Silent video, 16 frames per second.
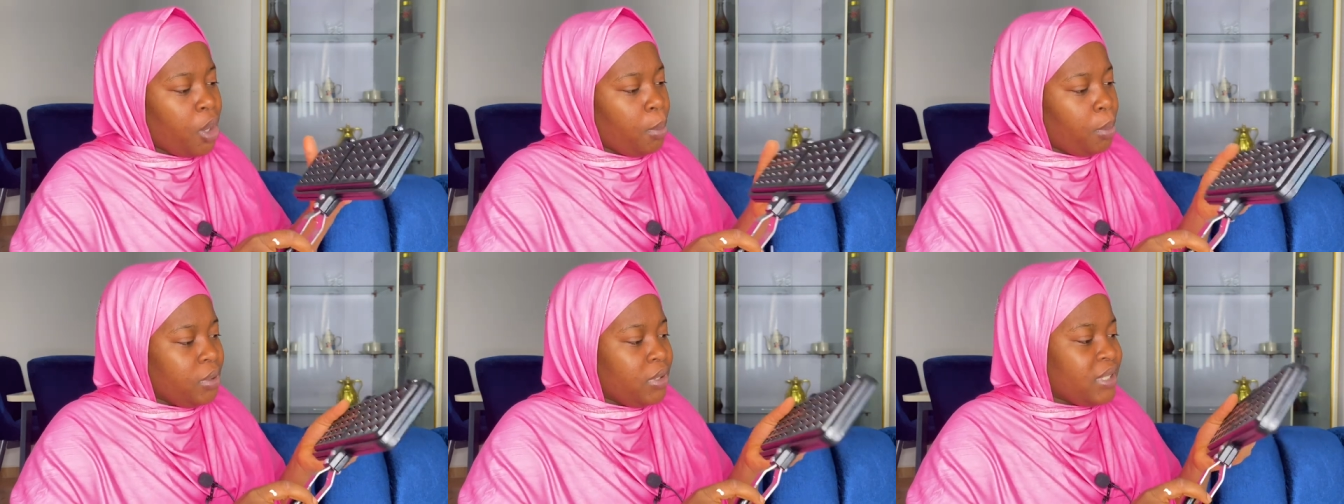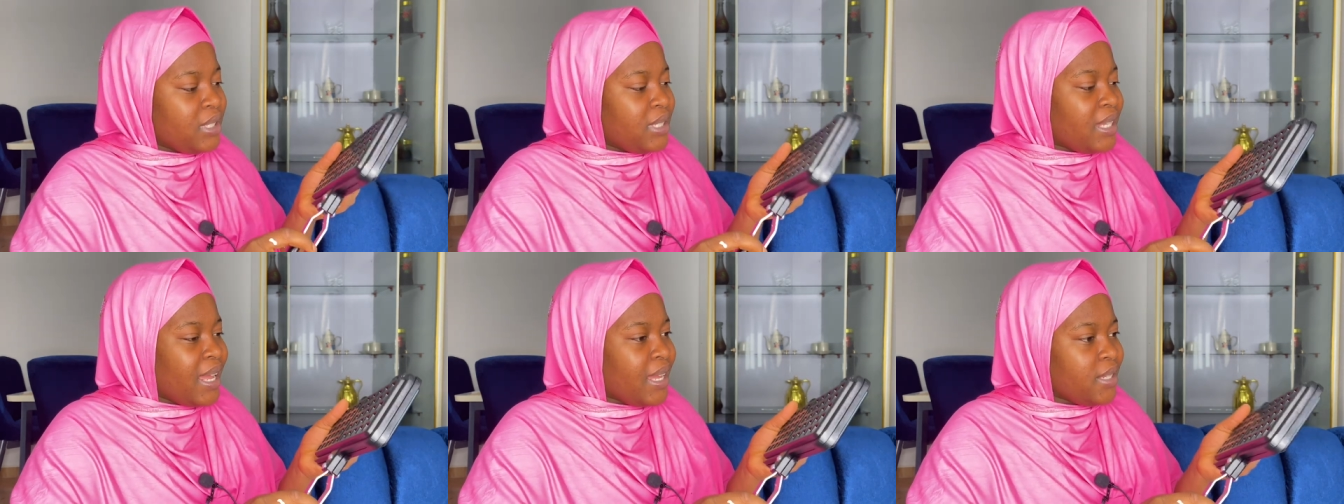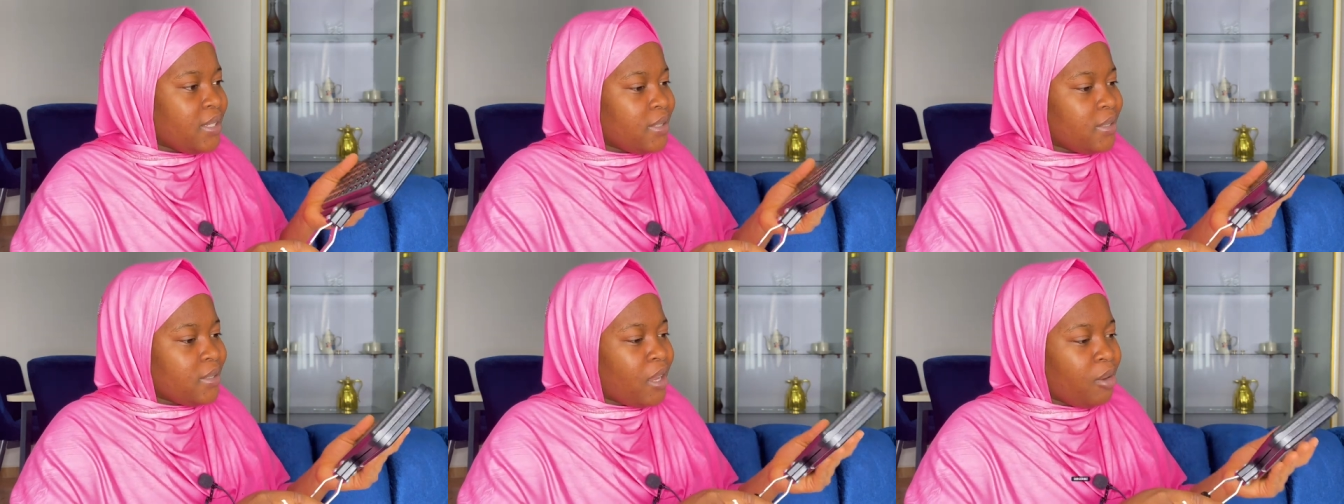but the
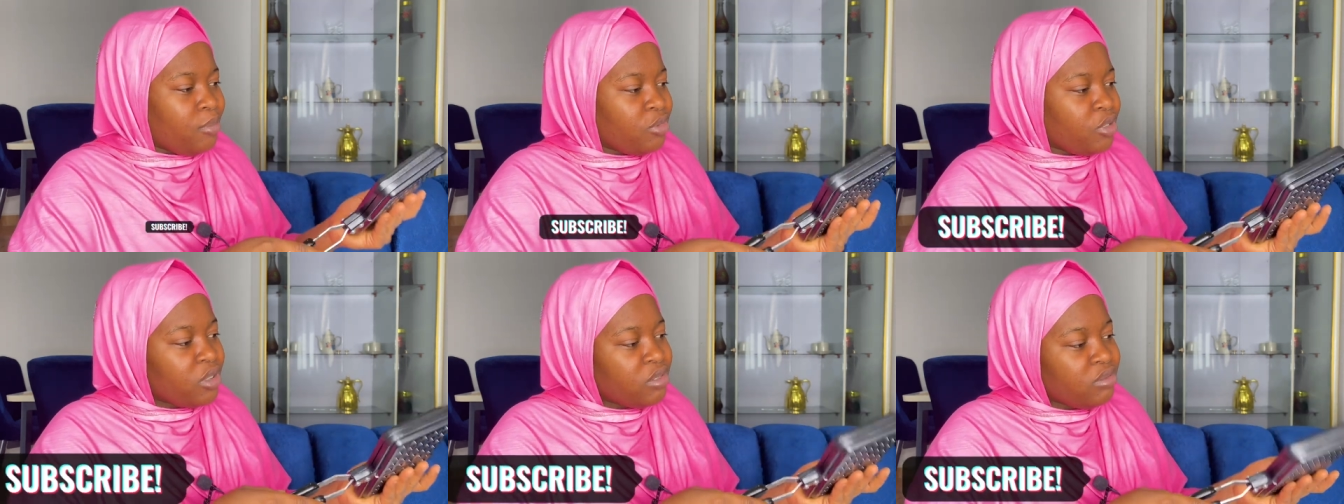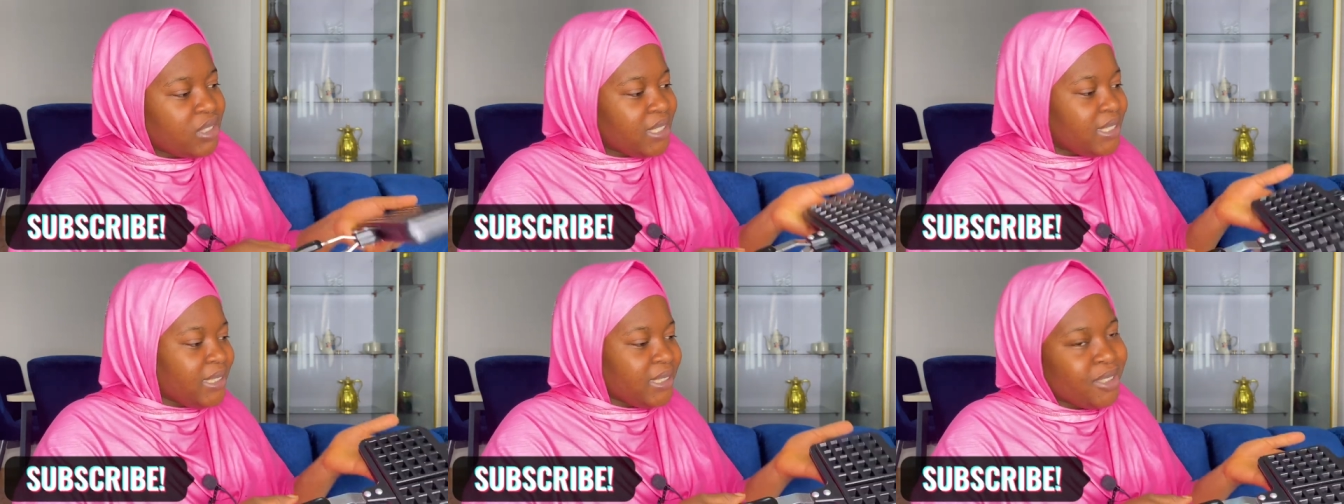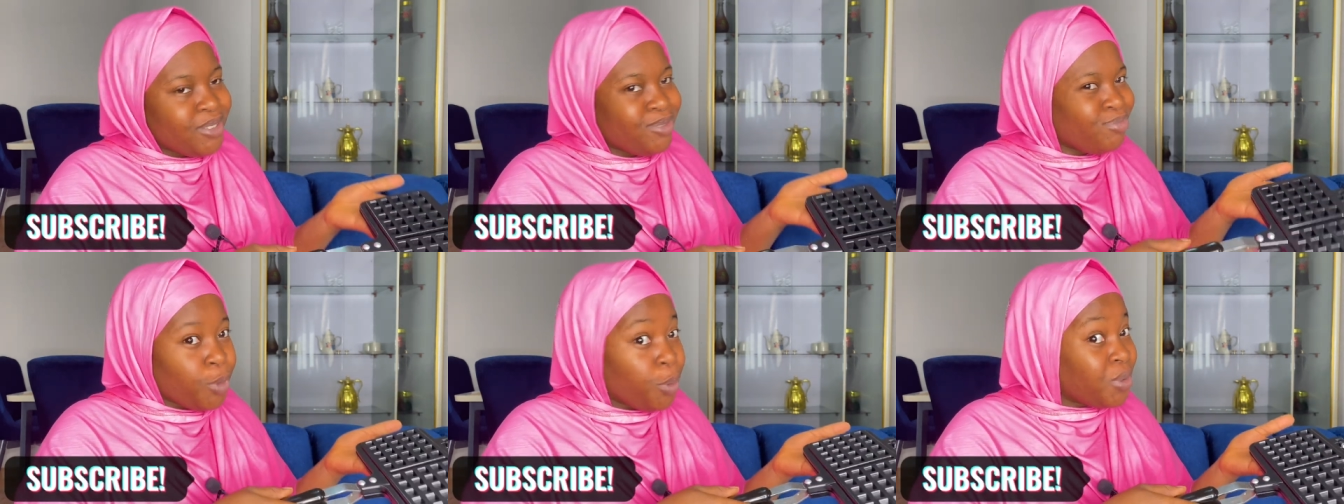size i'm not
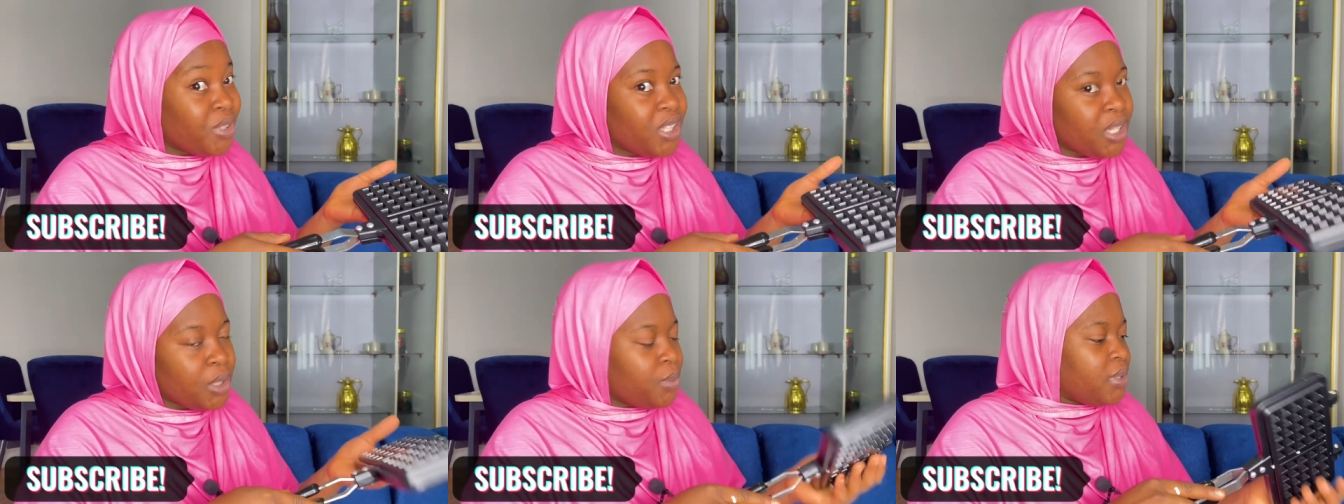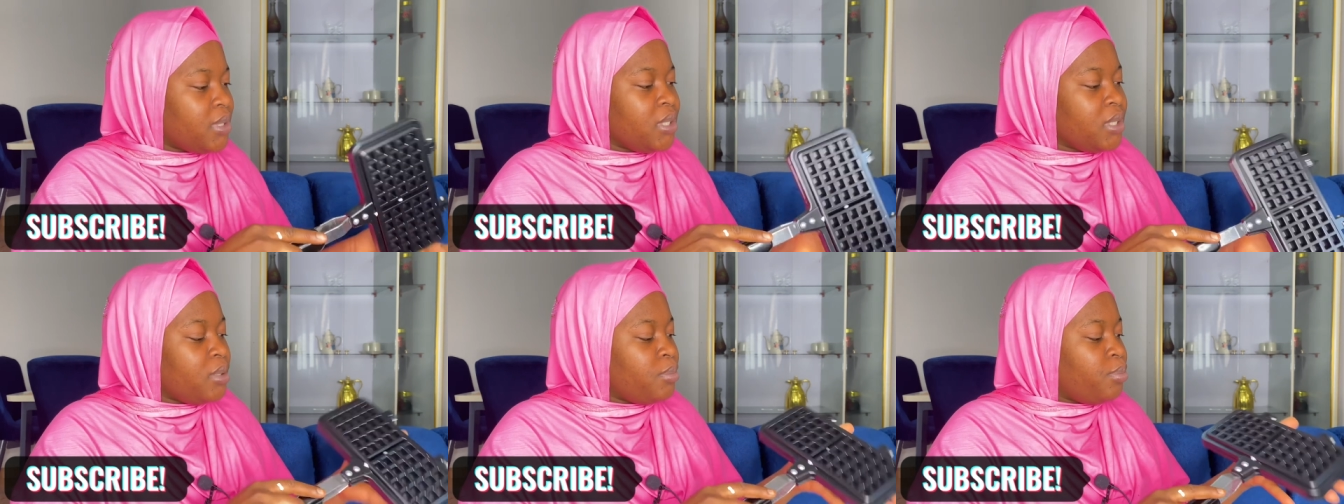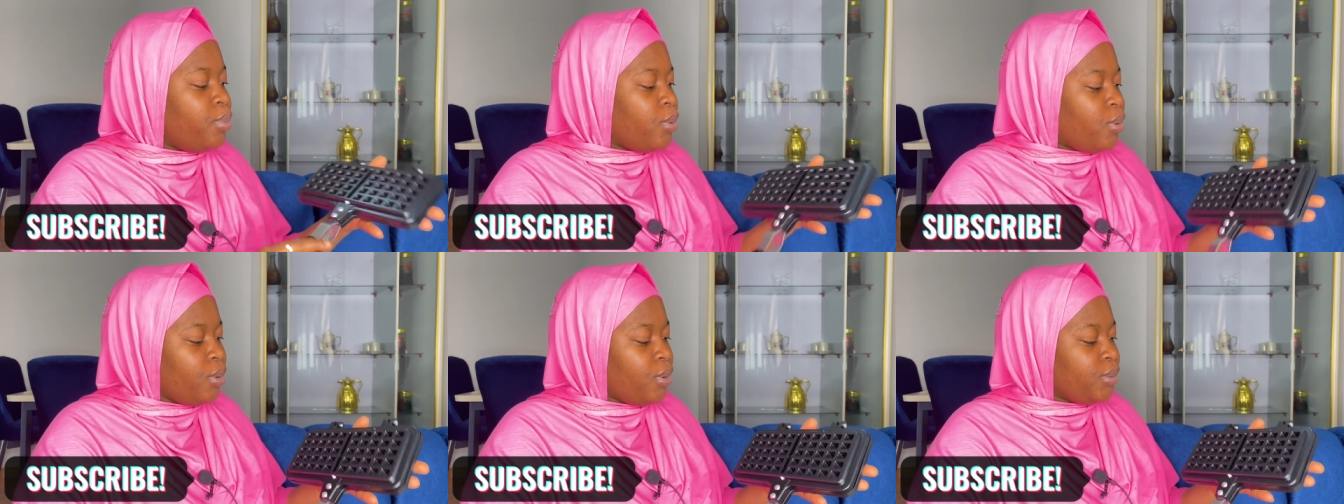really okay with it
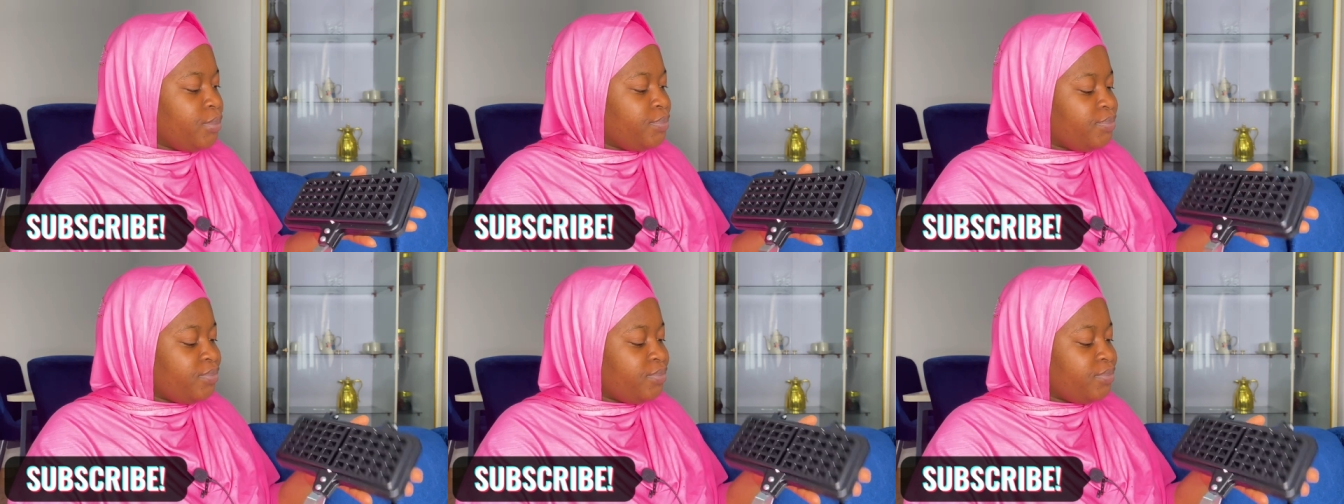but